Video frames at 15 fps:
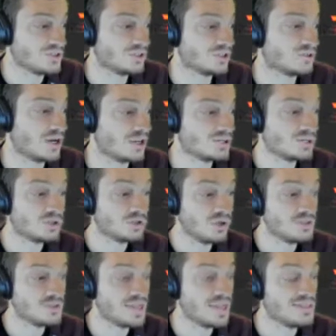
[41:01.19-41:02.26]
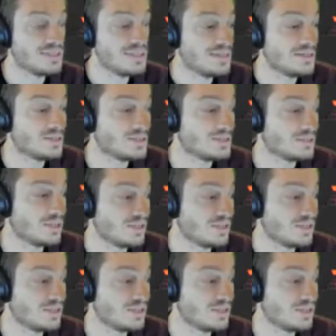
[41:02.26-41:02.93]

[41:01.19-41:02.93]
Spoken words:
across close AZs.